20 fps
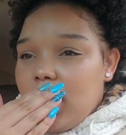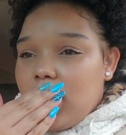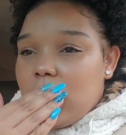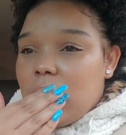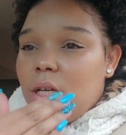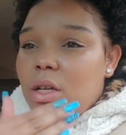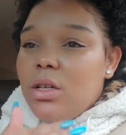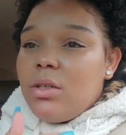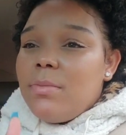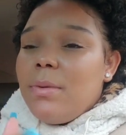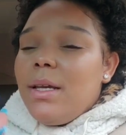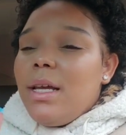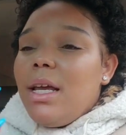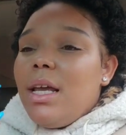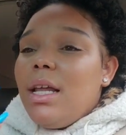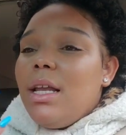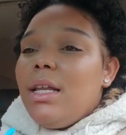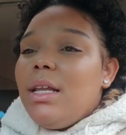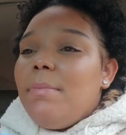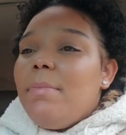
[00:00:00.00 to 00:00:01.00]
excuse me
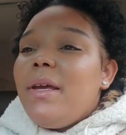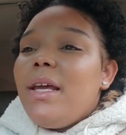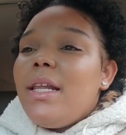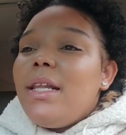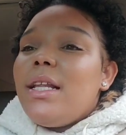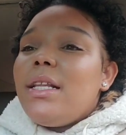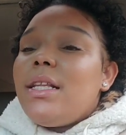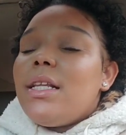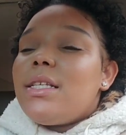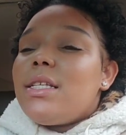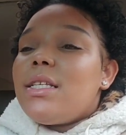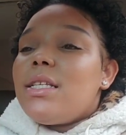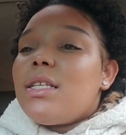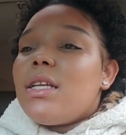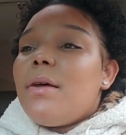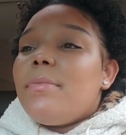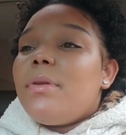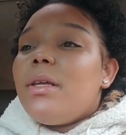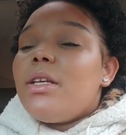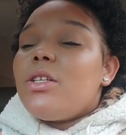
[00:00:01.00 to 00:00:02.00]
and being that this is
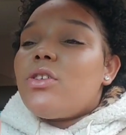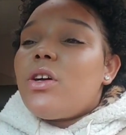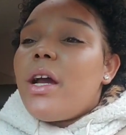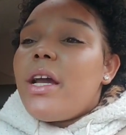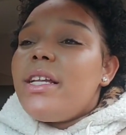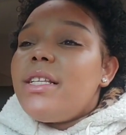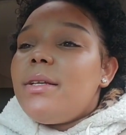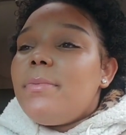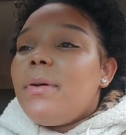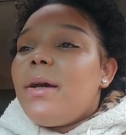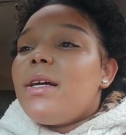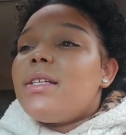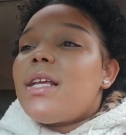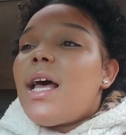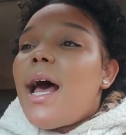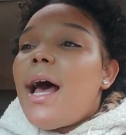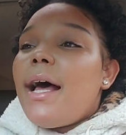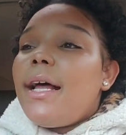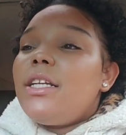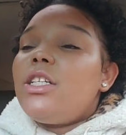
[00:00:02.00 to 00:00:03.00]
something it's crazy
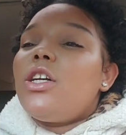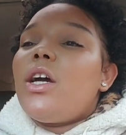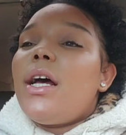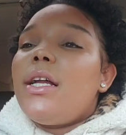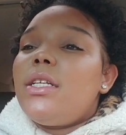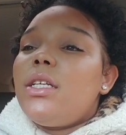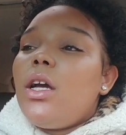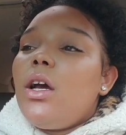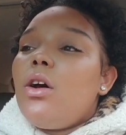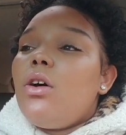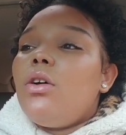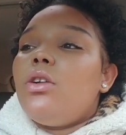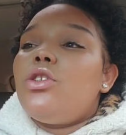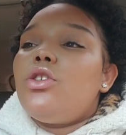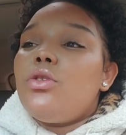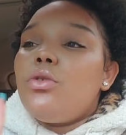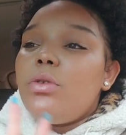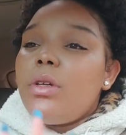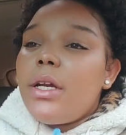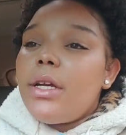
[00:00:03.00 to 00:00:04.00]
because i tried to go
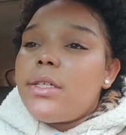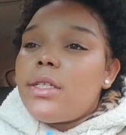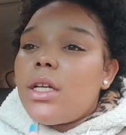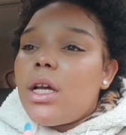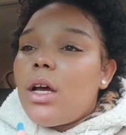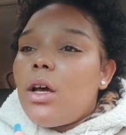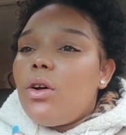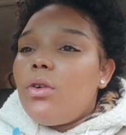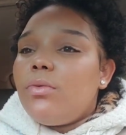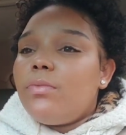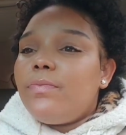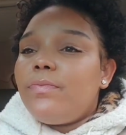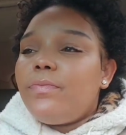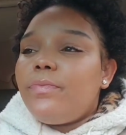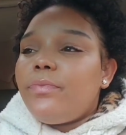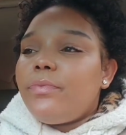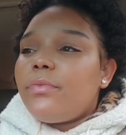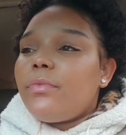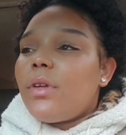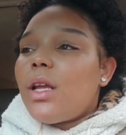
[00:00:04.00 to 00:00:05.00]
two years ago
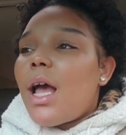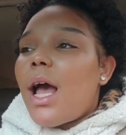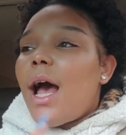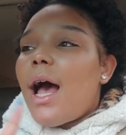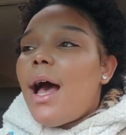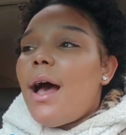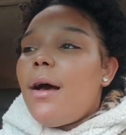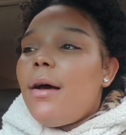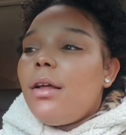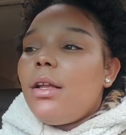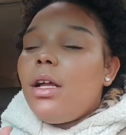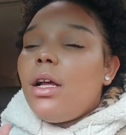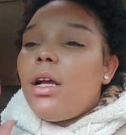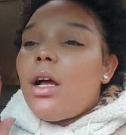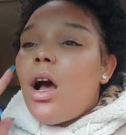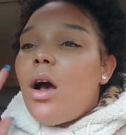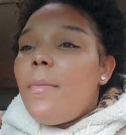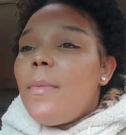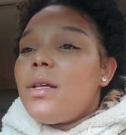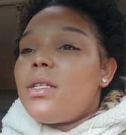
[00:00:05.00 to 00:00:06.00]
i
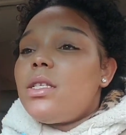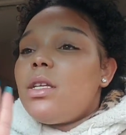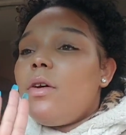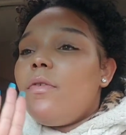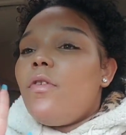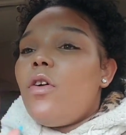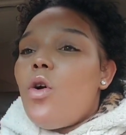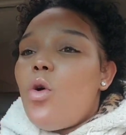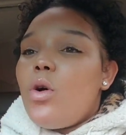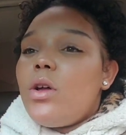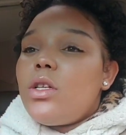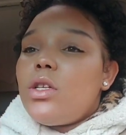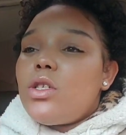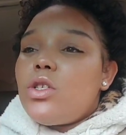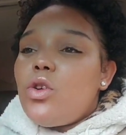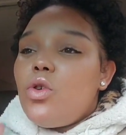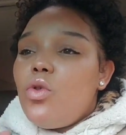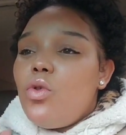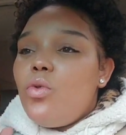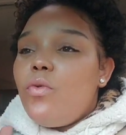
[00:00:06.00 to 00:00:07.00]
called myself going to
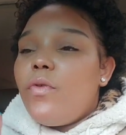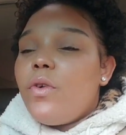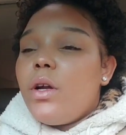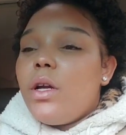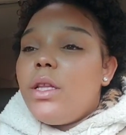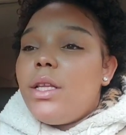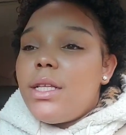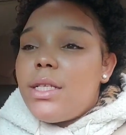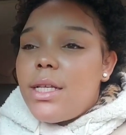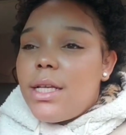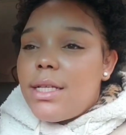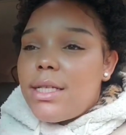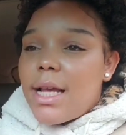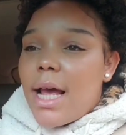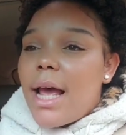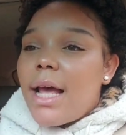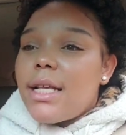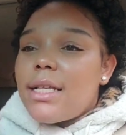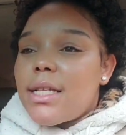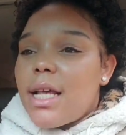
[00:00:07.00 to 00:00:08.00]
school for this
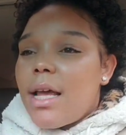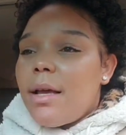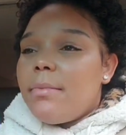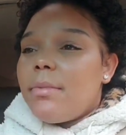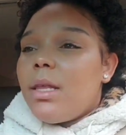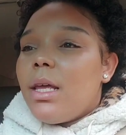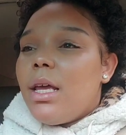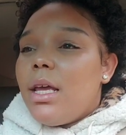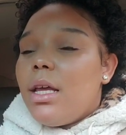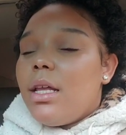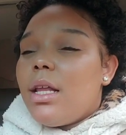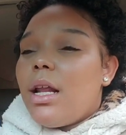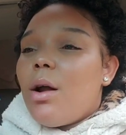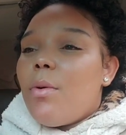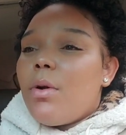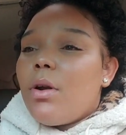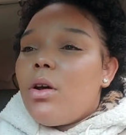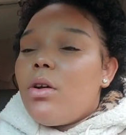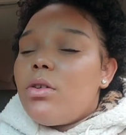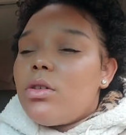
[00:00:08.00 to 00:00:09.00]
exact same thing that
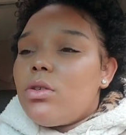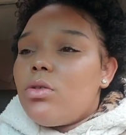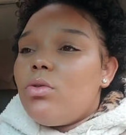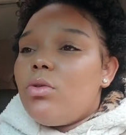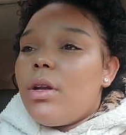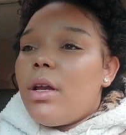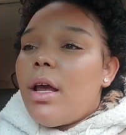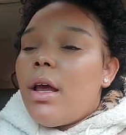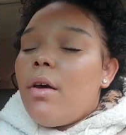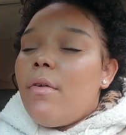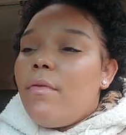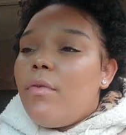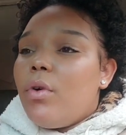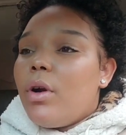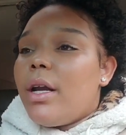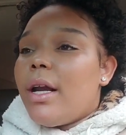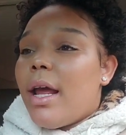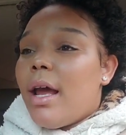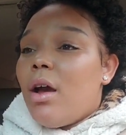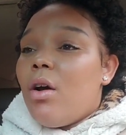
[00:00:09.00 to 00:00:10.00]
i want to go to school now,
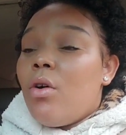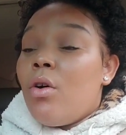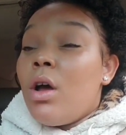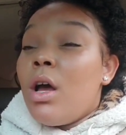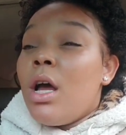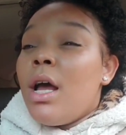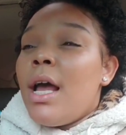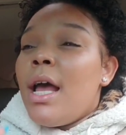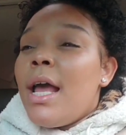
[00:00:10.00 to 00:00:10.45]
for now